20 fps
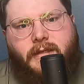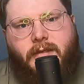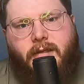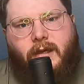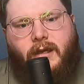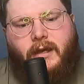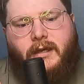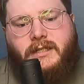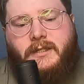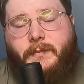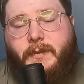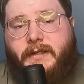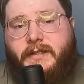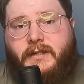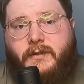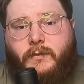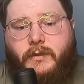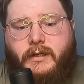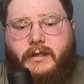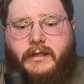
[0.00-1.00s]

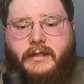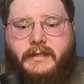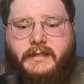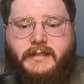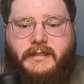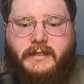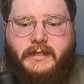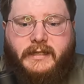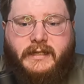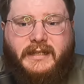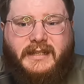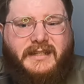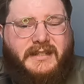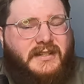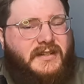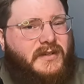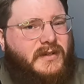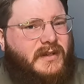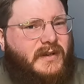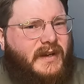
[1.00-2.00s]
Suppressor wise, it
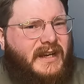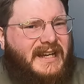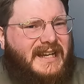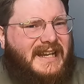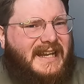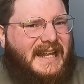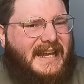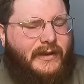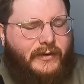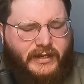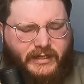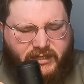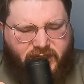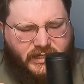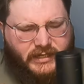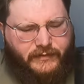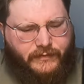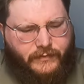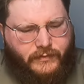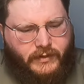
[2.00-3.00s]
is quite loud
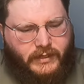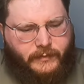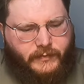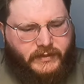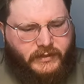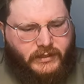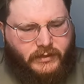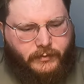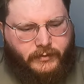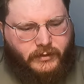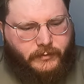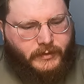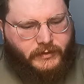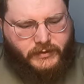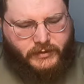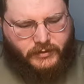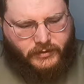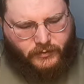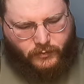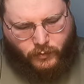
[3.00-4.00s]
actually for an MTW. I'm
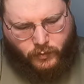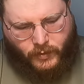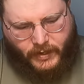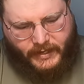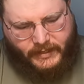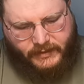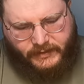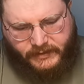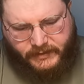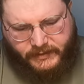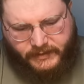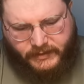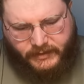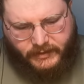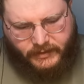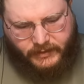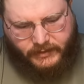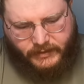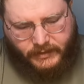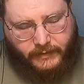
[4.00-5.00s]
not sure why this is the
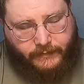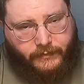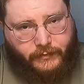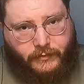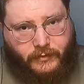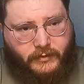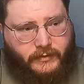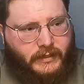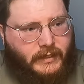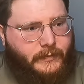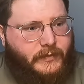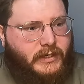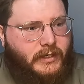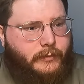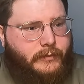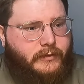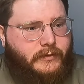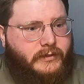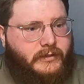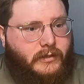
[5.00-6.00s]
case. I've heard
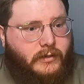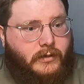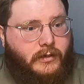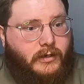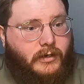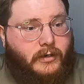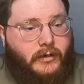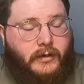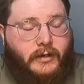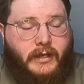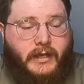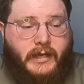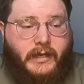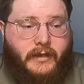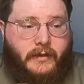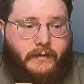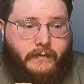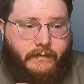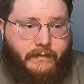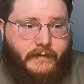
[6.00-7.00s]
MTWs are
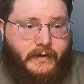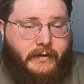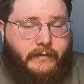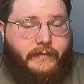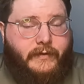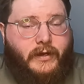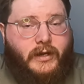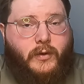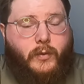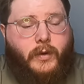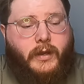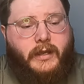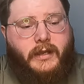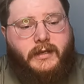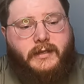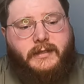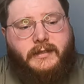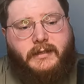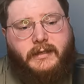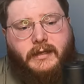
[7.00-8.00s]
very, very
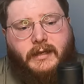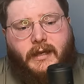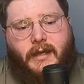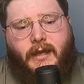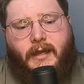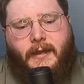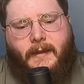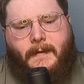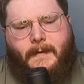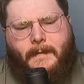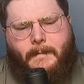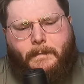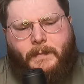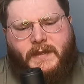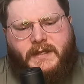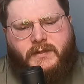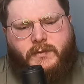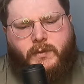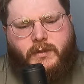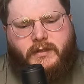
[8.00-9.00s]
quiet.
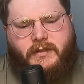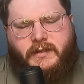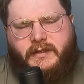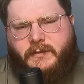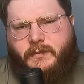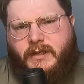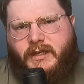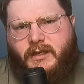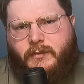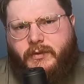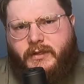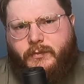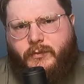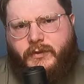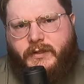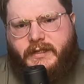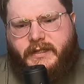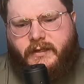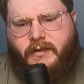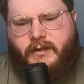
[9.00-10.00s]
This one does make a bit
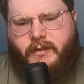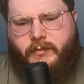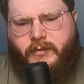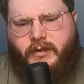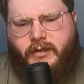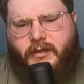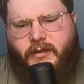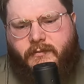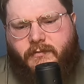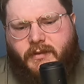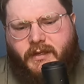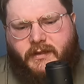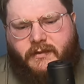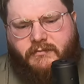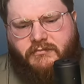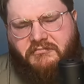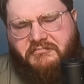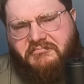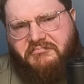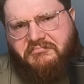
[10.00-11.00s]
more sound in my,
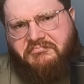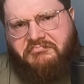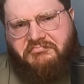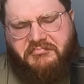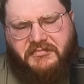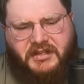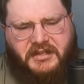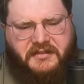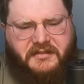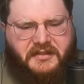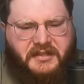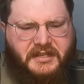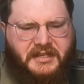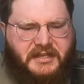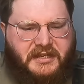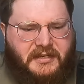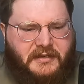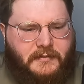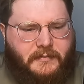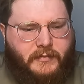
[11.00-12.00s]
I
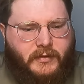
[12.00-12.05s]
think.